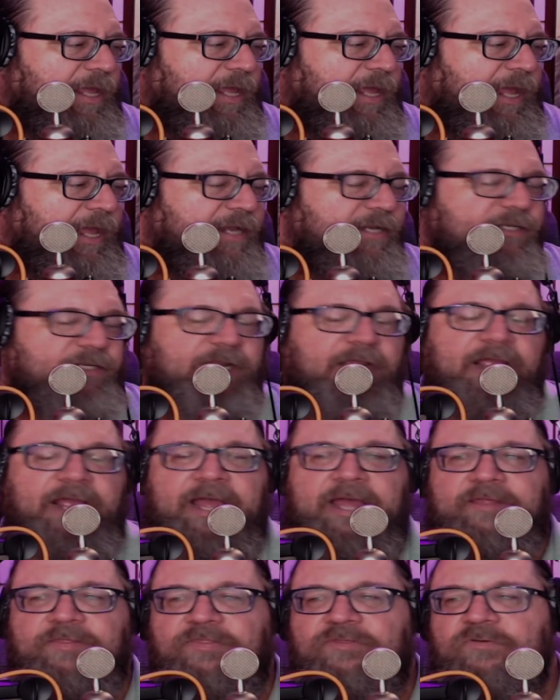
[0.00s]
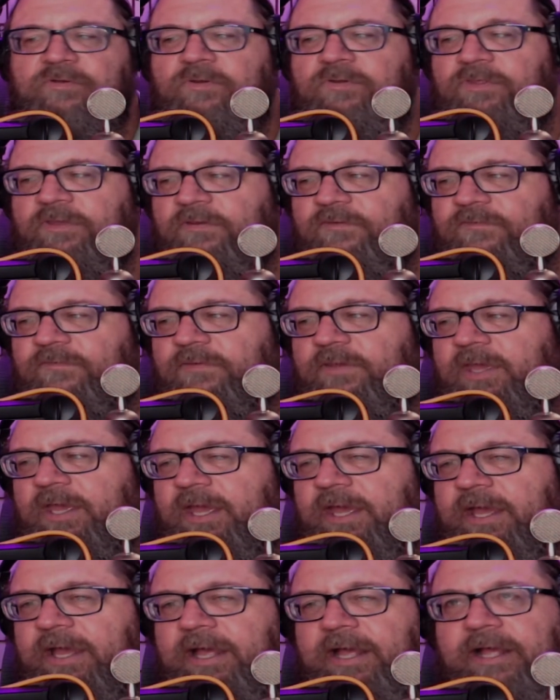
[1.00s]
And through the
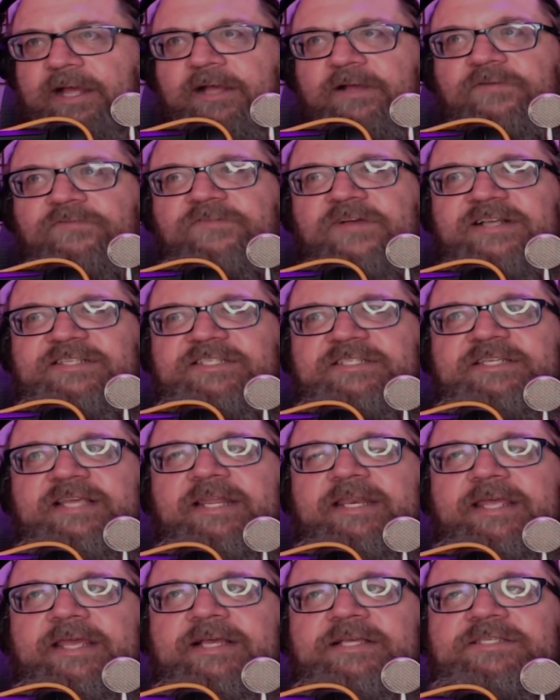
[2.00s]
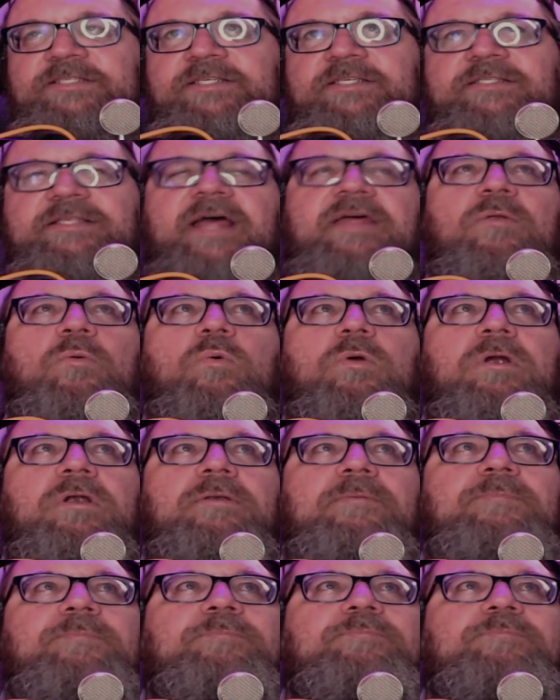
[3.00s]
fastidious, is that a word?